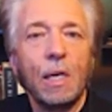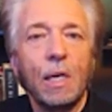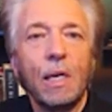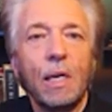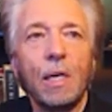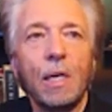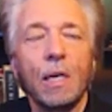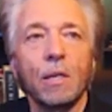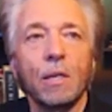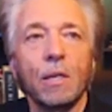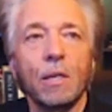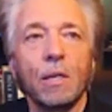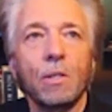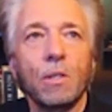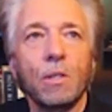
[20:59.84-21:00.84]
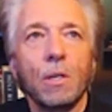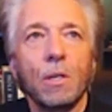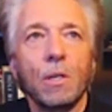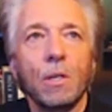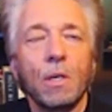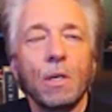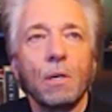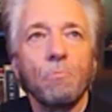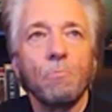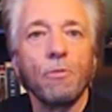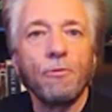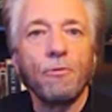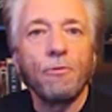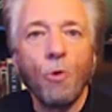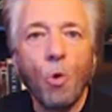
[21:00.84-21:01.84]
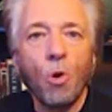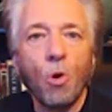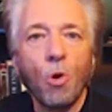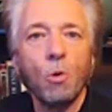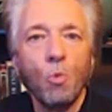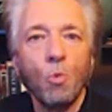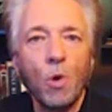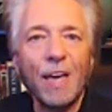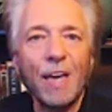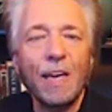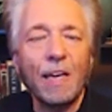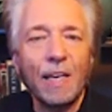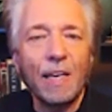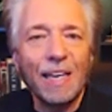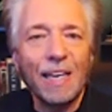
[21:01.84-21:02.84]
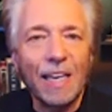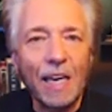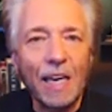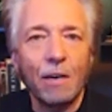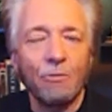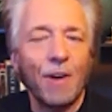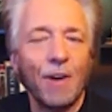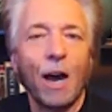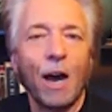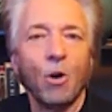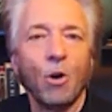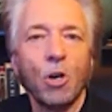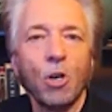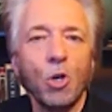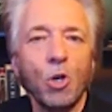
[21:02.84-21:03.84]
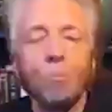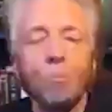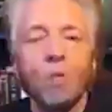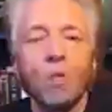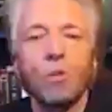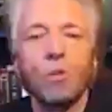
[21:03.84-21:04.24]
is before we give our humanness